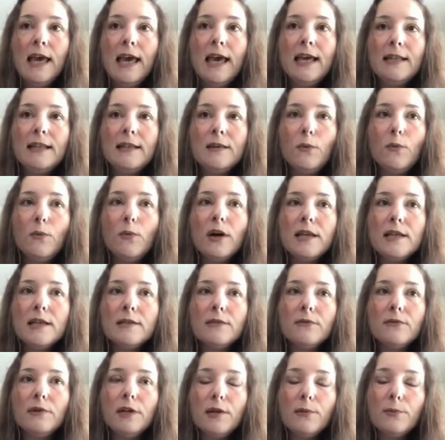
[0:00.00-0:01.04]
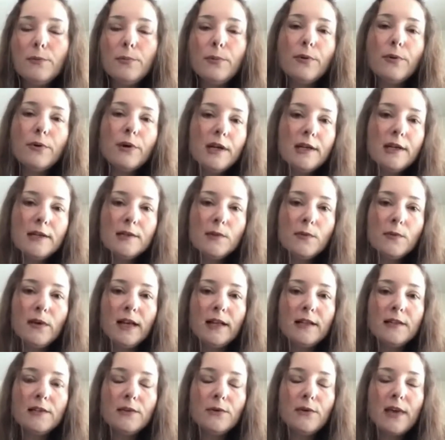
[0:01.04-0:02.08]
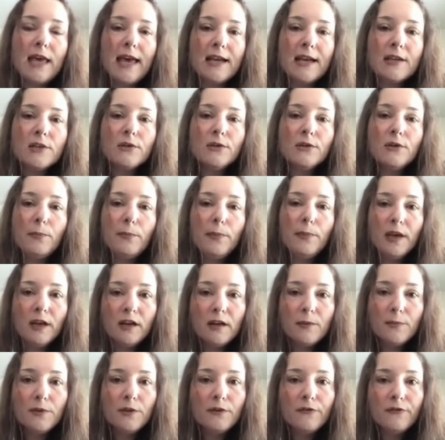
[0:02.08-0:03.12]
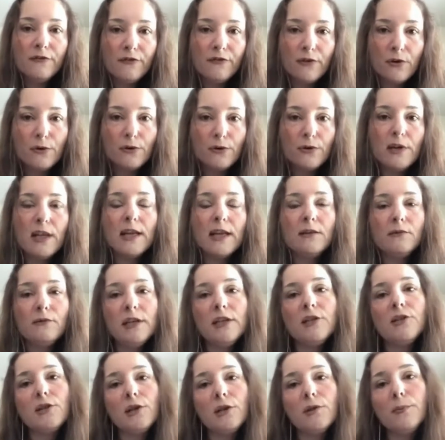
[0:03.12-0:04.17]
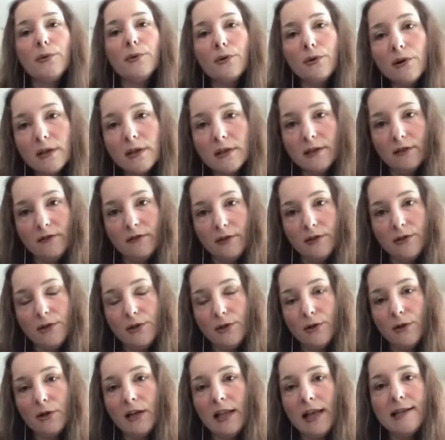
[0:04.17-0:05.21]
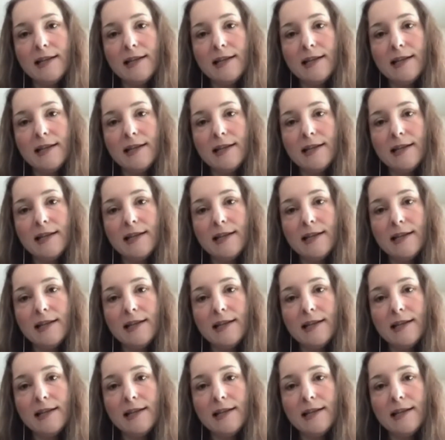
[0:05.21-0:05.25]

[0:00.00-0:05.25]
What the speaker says: And what is really important as well, to actually pick up the phone and reach out proactively to your clients.